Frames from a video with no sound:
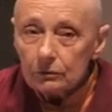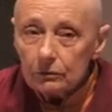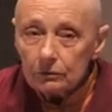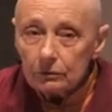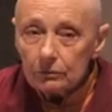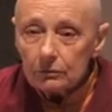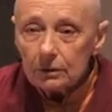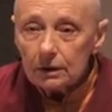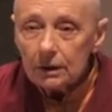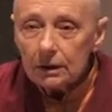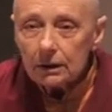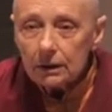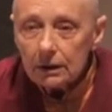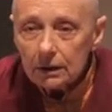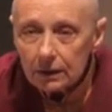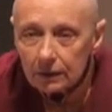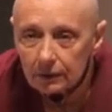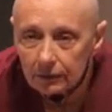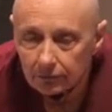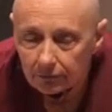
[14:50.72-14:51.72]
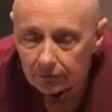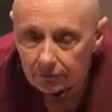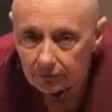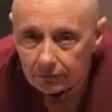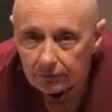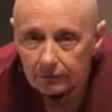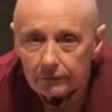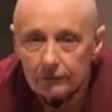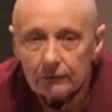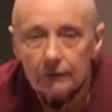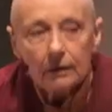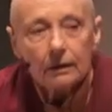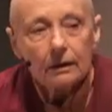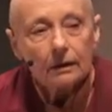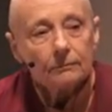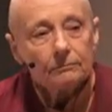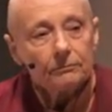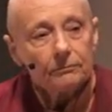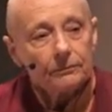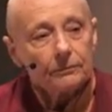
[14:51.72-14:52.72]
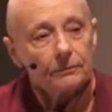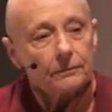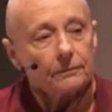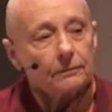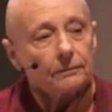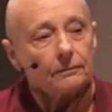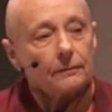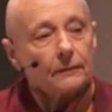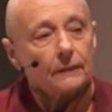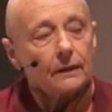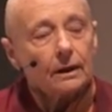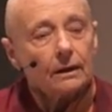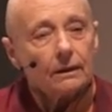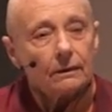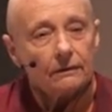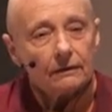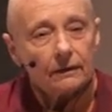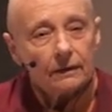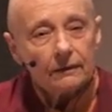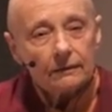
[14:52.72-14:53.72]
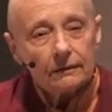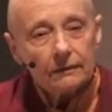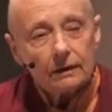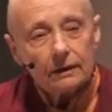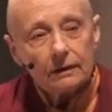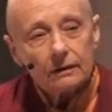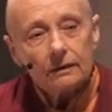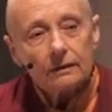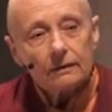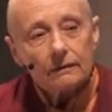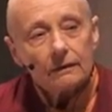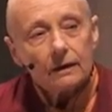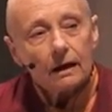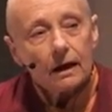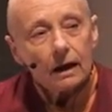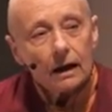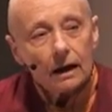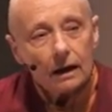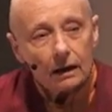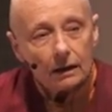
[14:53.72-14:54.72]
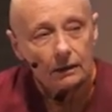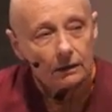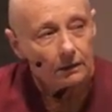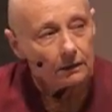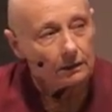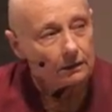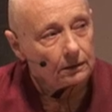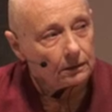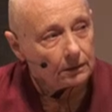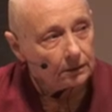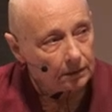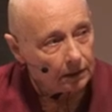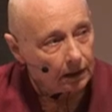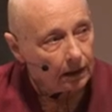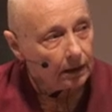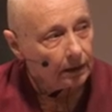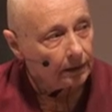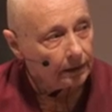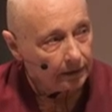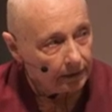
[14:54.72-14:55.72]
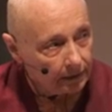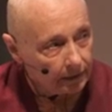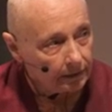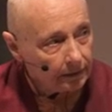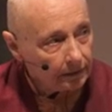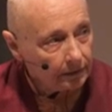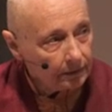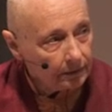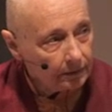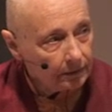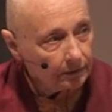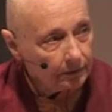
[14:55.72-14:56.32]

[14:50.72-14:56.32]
Dukkha is this, as I say, this underlying,